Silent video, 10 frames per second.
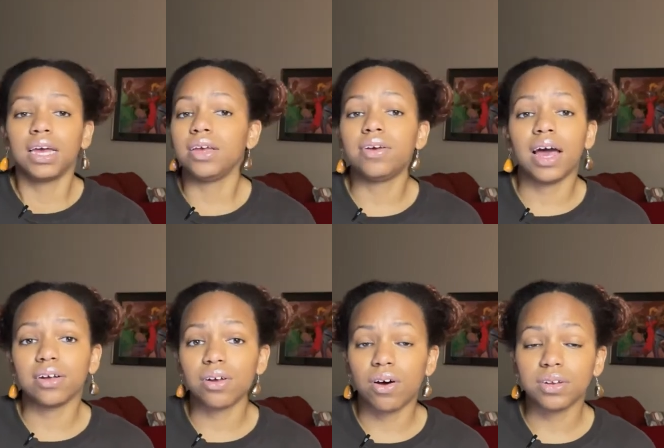You got
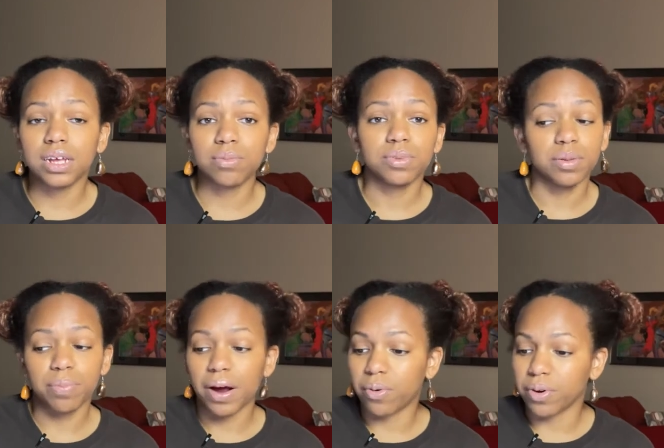it all done with the
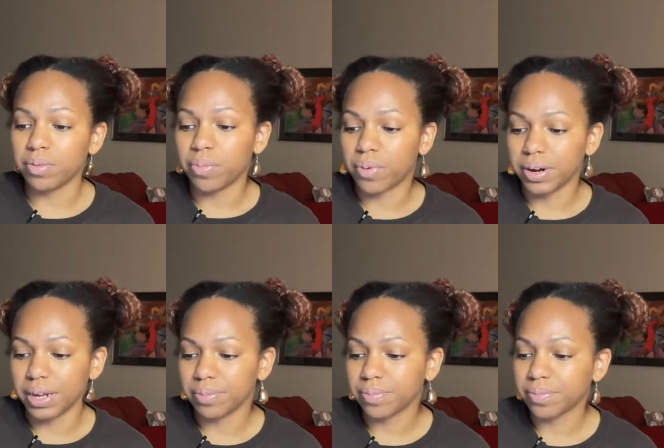priority
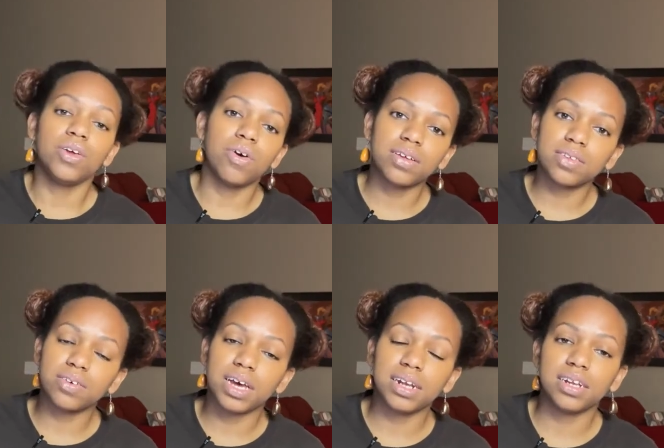boarding. You also
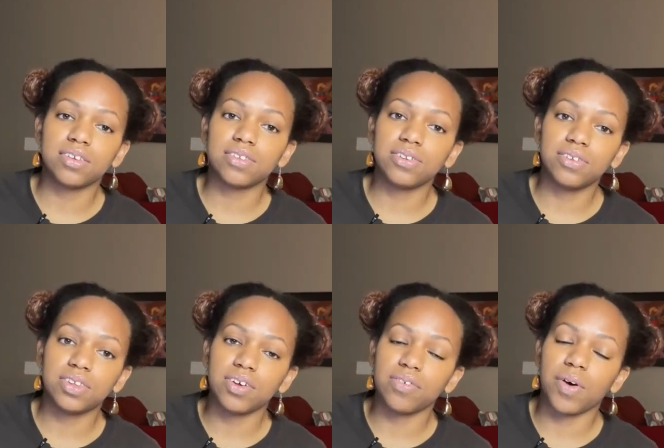get an
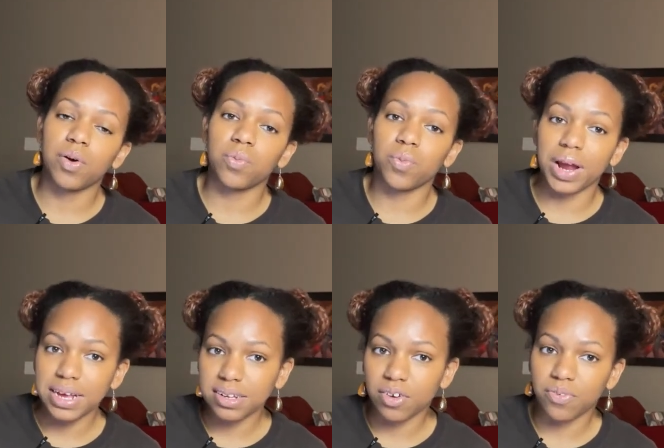exclusive
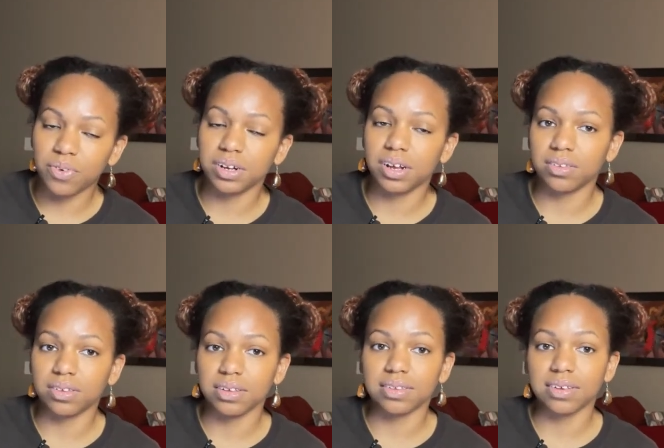rate for the
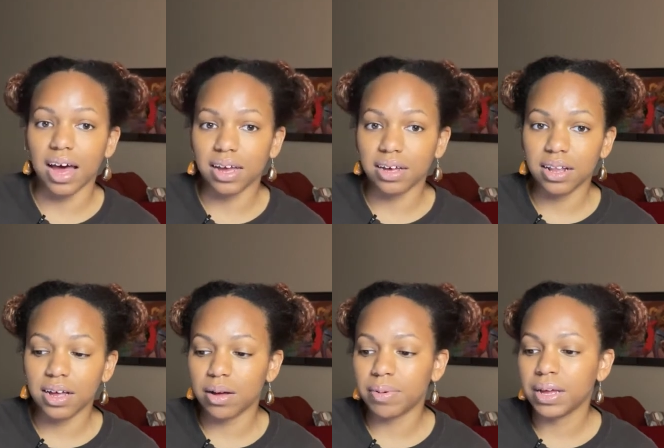Delta Sky
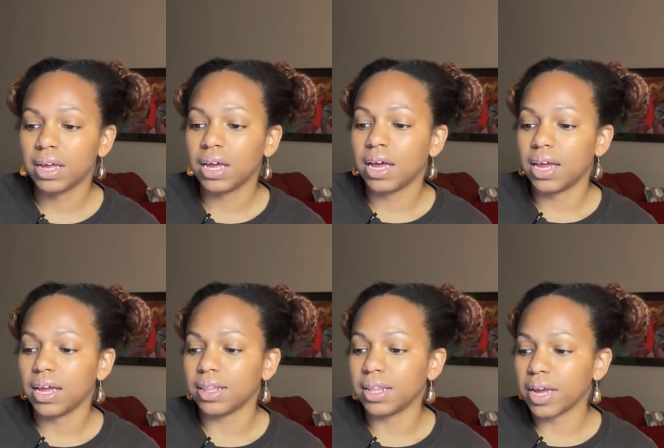Club
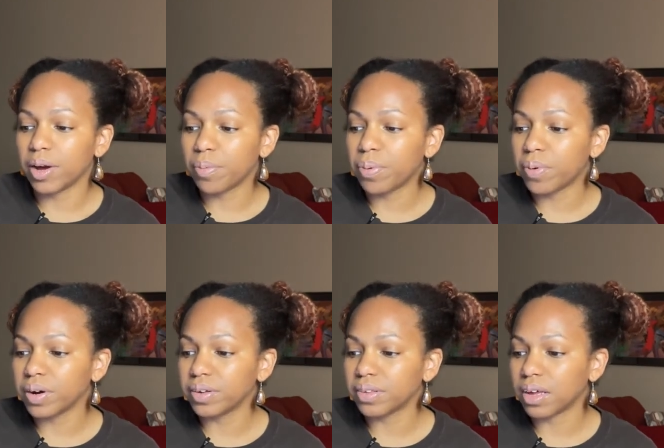in the
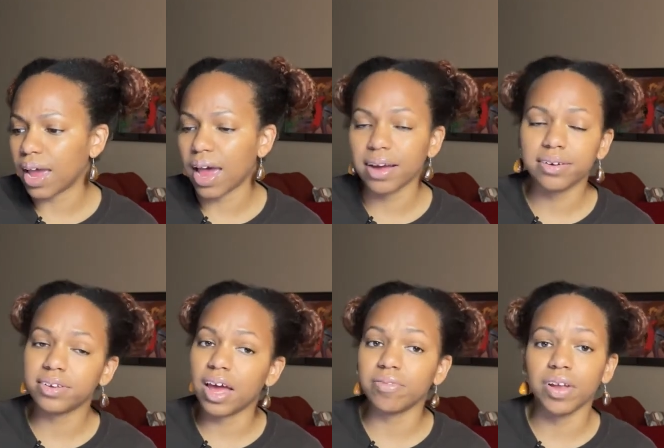airports. I
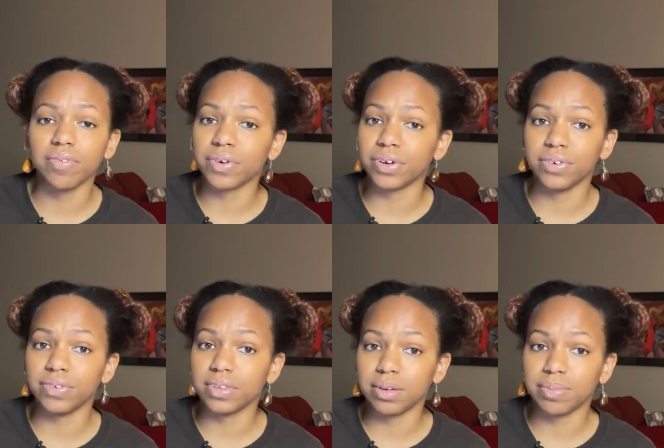actually have never
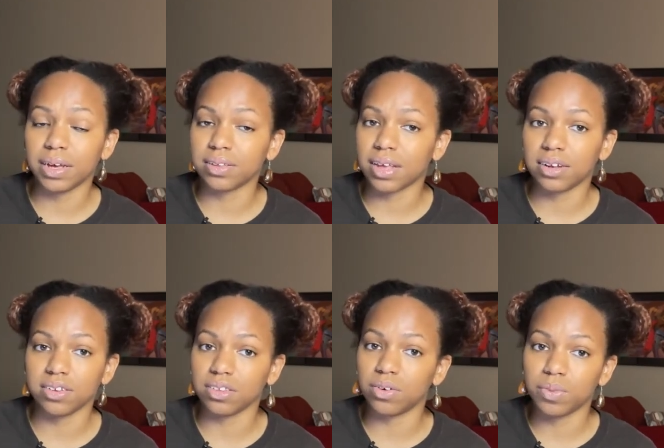used it because I
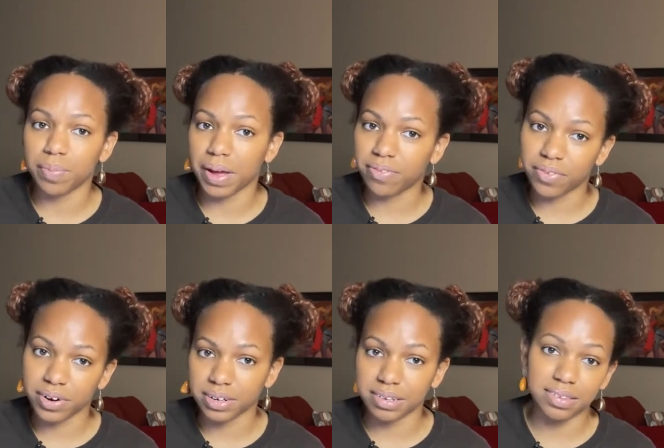just don't want to pay for
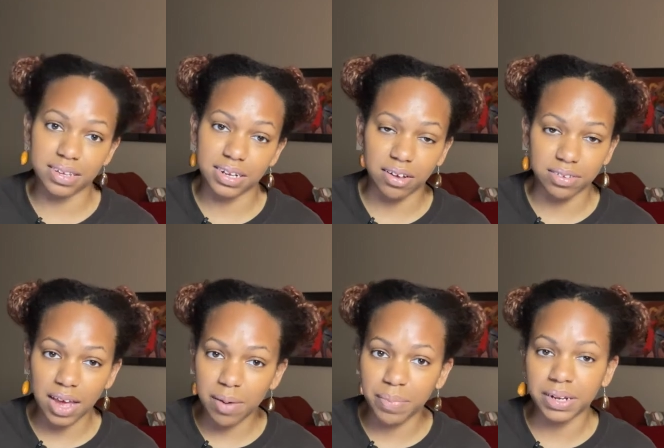it. I just sit
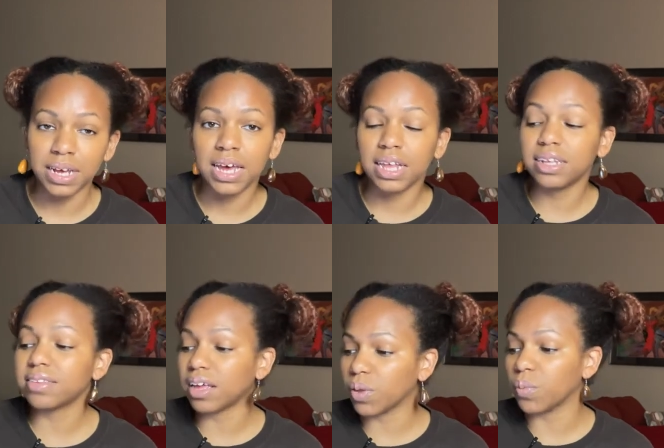outside, but looks
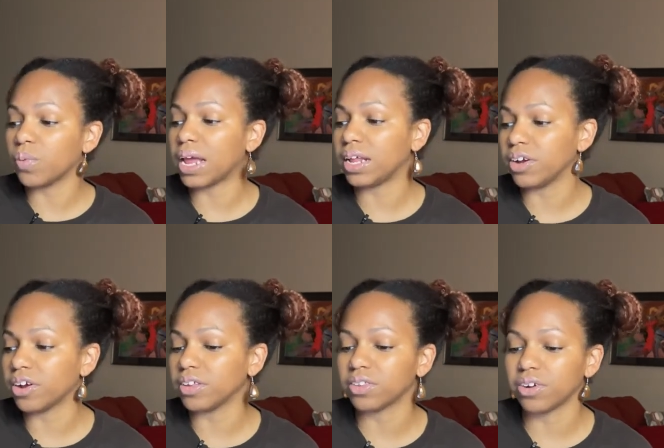like the rate here
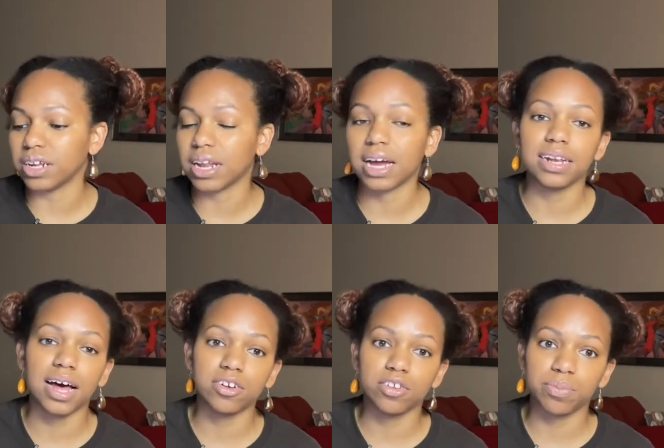is
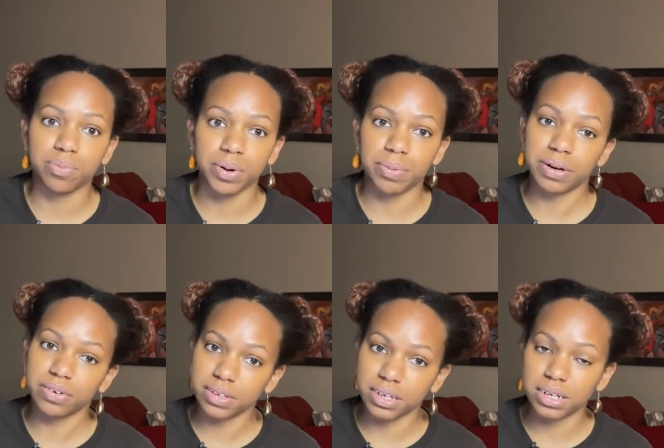$39 per
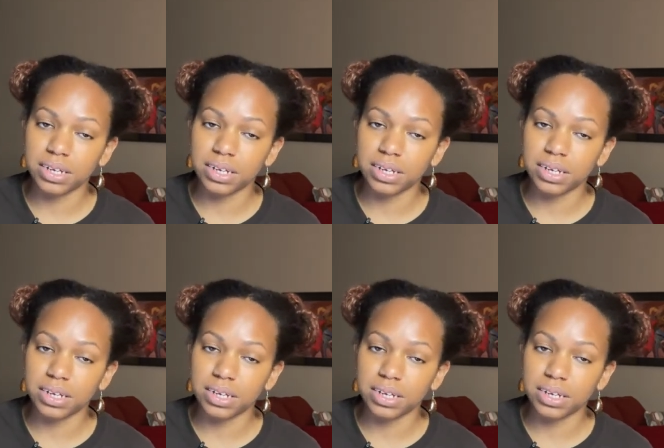person.